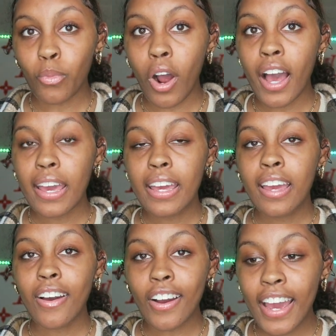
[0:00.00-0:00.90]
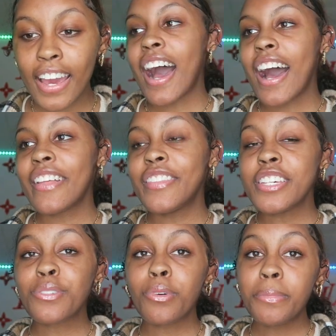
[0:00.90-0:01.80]
why. Okay,
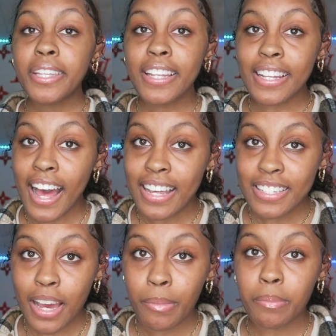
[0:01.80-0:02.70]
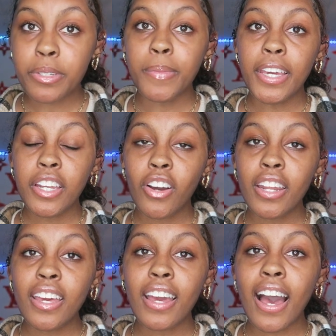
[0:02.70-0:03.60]
this will be the last time I'm speaking
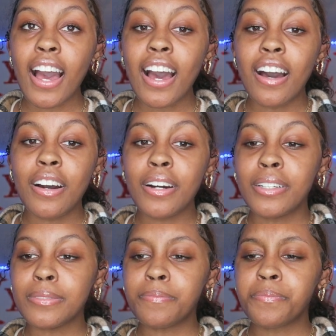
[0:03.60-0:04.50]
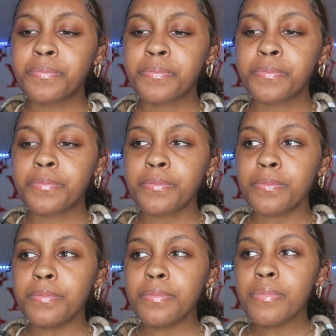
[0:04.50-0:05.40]
on it. I've
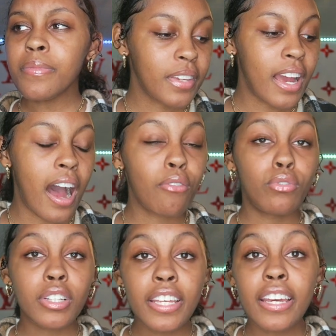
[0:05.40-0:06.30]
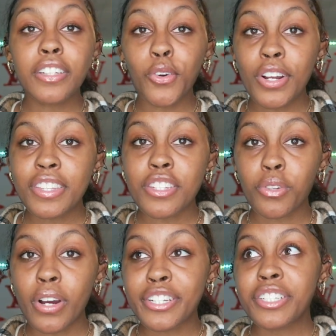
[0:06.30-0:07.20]
really ignored
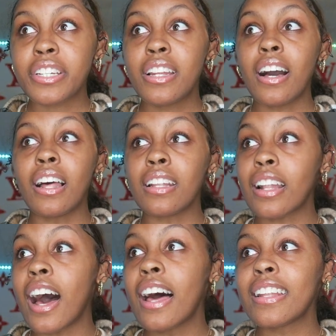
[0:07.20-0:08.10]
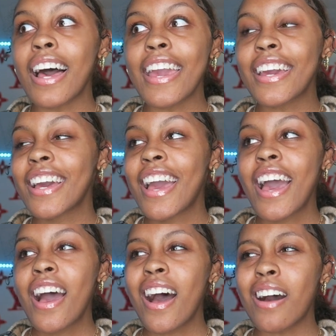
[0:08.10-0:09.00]
this question a lot. Like,
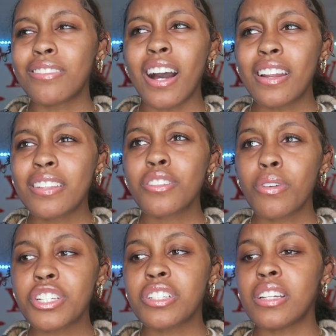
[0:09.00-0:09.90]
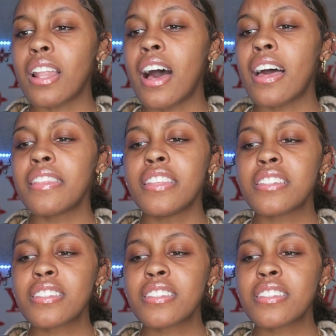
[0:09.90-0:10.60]
I've gotten this question a lot.